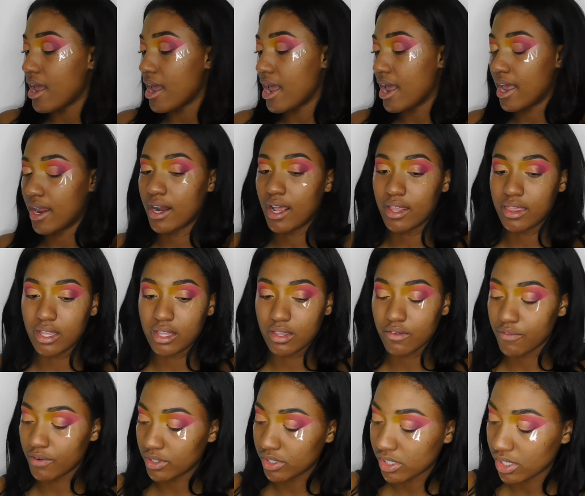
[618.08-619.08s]
And I think the
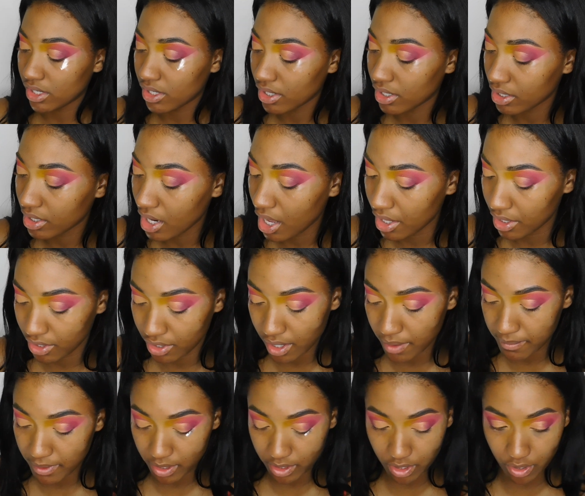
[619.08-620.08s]
first color
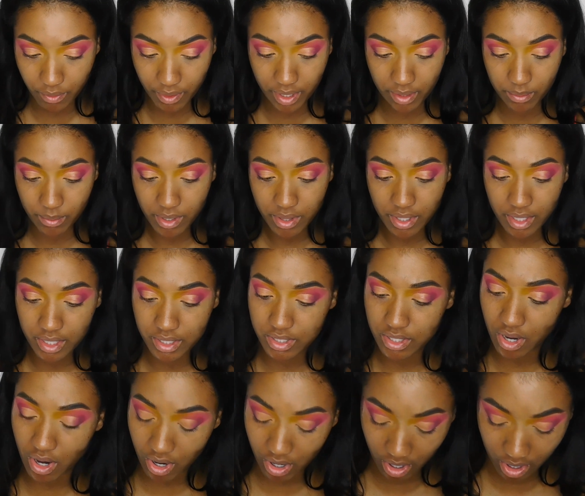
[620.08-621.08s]
I'm gonna go in with is
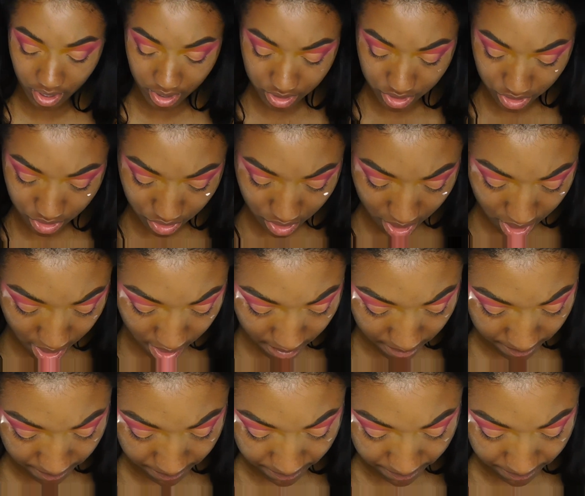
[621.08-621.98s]
Artistry.